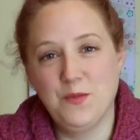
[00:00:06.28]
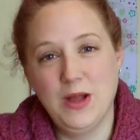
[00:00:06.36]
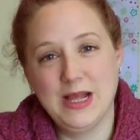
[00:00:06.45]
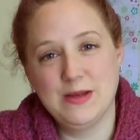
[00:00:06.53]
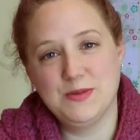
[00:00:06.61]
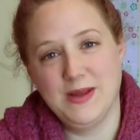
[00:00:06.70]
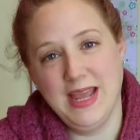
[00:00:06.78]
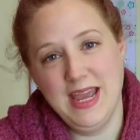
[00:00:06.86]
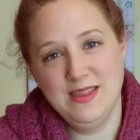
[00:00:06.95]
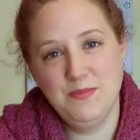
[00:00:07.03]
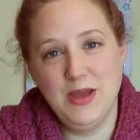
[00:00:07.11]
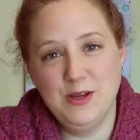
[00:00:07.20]
and welcome to my
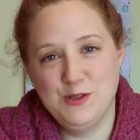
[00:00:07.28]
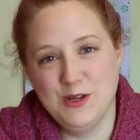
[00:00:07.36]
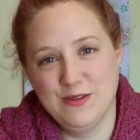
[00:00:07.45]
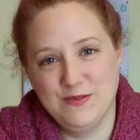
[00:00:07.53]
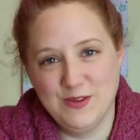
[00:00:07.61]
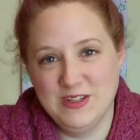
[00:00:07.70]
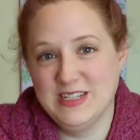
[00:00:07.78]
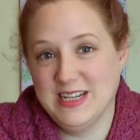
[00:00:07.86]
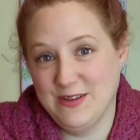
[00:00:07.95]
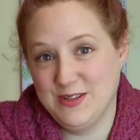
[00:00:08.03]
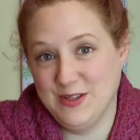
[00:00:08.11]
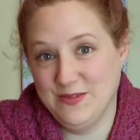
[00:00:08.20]
8th Patreon funded
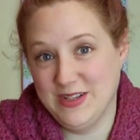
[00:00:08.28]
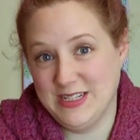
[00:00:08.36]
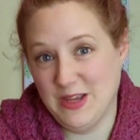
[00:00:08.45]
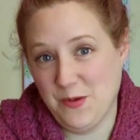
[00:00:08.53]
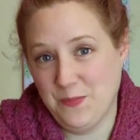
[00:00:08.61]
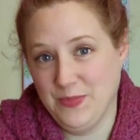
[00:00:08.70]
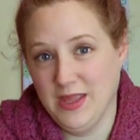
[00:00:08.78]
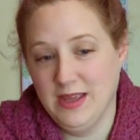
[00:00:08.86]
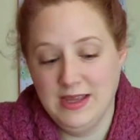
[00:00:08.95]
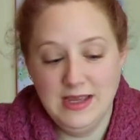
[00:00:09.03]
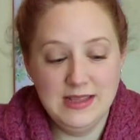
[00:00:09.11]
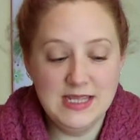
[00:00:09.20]
how-to video.
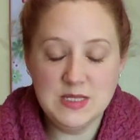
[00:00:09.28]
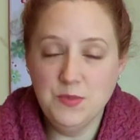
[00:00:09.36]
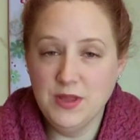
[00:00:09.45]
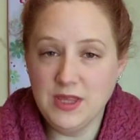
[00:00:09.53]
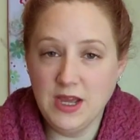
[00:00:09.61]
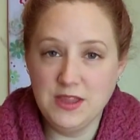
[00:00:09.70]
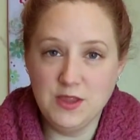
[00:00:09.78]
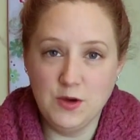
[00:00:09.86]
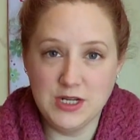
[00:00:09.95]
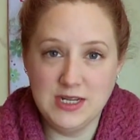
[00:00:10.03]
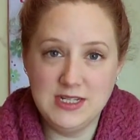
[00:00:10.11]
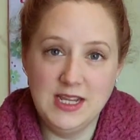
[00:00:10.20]
This month I
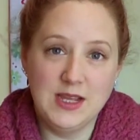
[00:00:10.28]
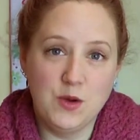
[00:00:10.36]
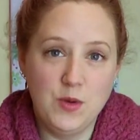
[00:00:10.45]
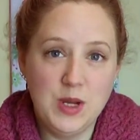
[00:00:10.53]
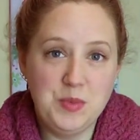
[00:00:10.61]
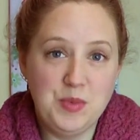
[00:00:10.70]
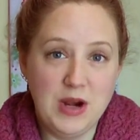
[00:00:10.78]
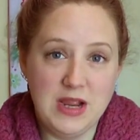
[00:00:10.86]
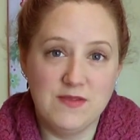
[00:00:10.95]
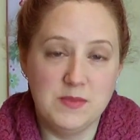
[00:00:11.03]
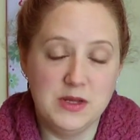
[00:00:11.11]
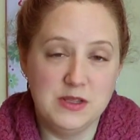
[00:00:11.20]
thought I'd take a quick break
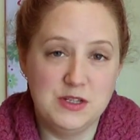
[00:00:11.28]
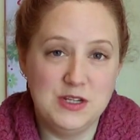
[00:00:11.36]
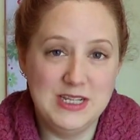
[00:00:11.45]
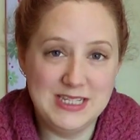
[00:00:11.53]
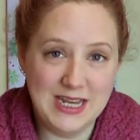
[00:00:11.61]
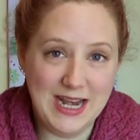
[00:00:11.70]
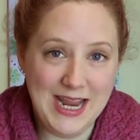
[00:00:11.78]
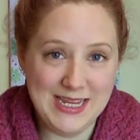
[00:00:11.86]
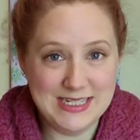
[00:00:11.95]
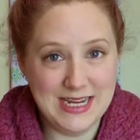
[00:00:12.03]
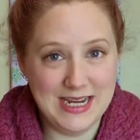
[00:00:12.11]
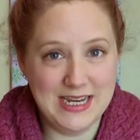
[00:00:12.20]
from all the Tunisian
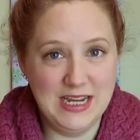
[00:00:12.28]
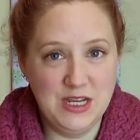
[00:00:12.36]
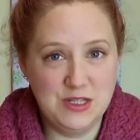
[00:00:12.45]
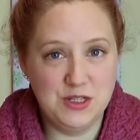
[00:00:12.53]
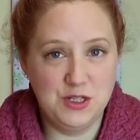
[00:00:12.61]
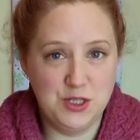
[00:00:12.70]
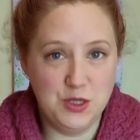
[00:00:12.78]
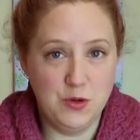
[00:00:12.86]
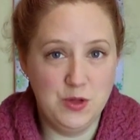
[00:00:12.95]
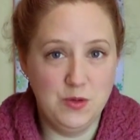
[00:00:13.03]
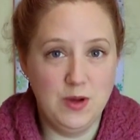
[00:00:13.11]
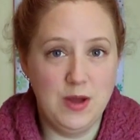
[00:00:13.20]
lace techniques to show
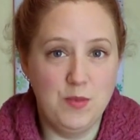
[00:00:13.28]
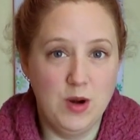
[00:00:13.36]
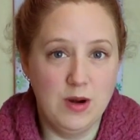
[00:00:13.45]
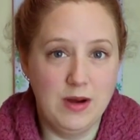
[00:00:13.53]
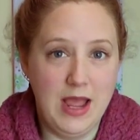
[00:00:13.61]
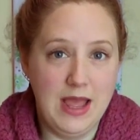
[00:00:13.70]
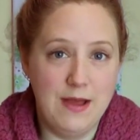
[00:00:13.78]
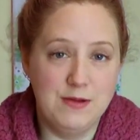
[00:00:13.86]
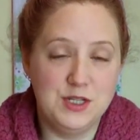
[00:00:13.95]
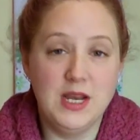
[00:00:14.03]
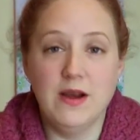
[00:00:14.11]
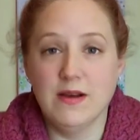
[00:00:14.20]
you a more
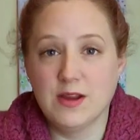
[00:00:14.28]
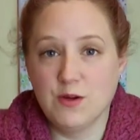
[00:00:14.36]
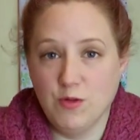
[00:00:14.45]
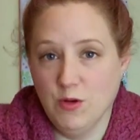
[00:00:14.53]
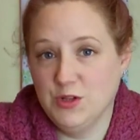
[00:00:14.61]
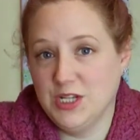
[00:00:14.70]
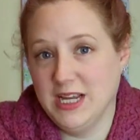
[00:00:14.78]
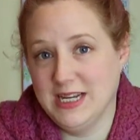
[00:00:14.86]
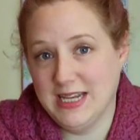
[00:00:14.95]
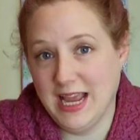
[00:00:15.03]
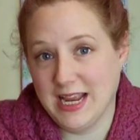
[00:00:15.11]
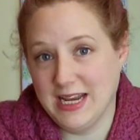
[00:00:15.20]
generic crochet
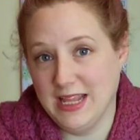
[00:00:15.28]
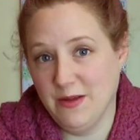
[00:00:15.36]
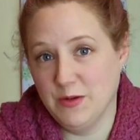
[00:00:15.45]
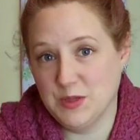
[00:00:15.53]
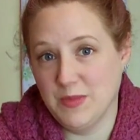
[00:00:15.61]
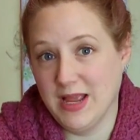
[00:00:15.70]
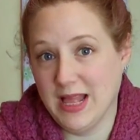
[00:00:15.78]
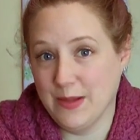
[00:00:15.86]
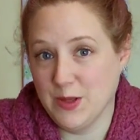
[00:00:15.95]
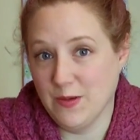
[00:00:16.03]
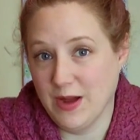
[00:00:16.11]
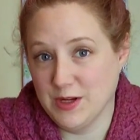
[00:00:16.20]
technique which may
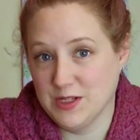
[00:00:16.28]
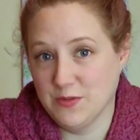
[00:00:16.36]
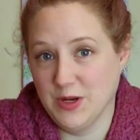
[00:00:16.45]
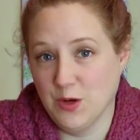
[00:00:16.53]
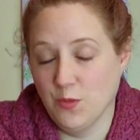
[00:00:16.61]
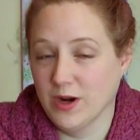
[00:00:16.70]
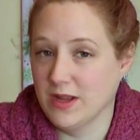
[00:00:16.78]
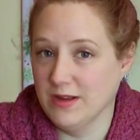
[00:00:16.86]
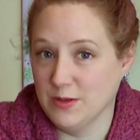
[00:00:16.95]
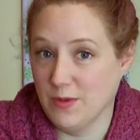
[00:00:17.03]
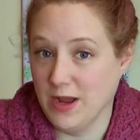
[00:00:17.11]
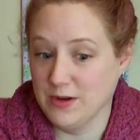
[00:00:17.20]
help you out when you're working
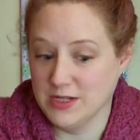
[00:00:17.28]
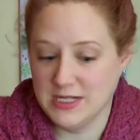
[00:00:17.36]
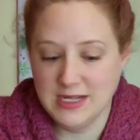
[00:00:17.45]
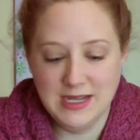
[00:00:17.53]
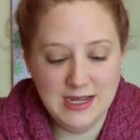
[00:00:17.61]
on the round.